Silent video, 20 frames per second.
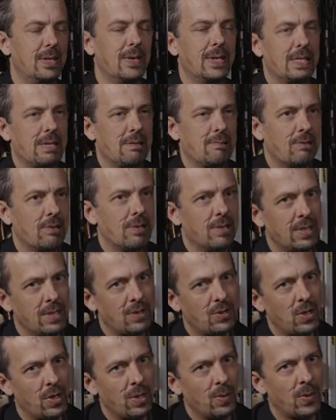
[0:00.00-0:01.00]

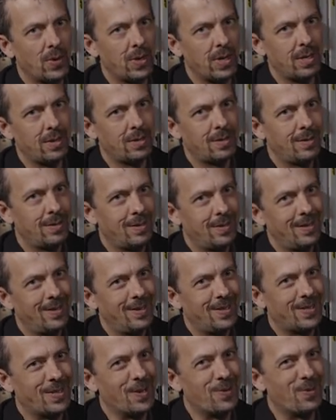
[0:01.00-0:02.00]
1932 on it.
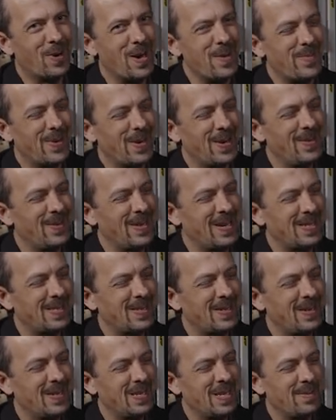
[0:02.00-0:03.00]
So right below that
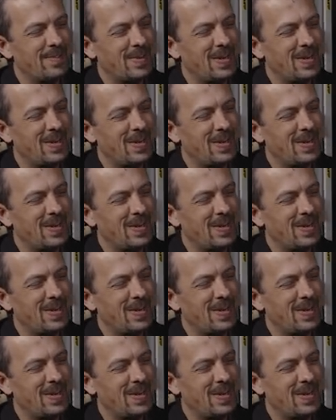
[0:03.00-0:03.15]
Dineley